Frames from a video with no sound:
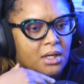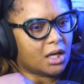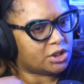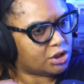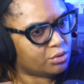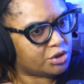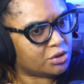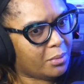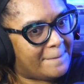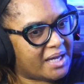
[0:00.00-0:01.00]
Excuse
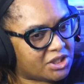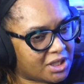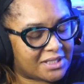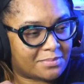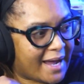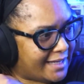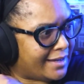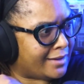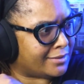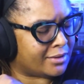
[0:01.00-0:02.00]
you? Bitch, this is my
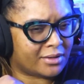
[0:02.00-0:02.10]
kid.